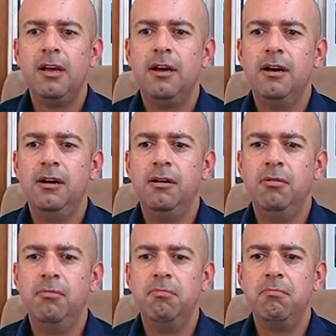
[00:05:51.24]

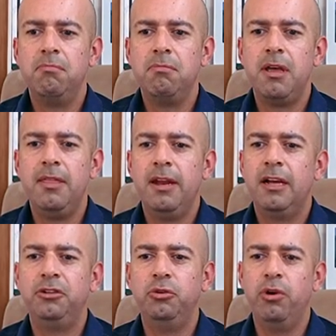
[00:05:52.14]
And then
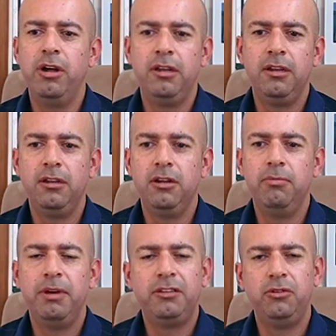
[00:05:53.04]
as you're running, you
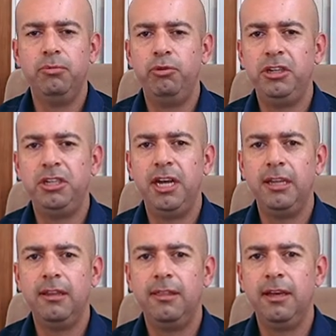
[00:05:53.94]
know, it makes you
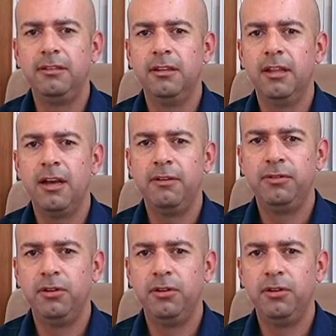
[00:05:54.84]
appreciate the things in life.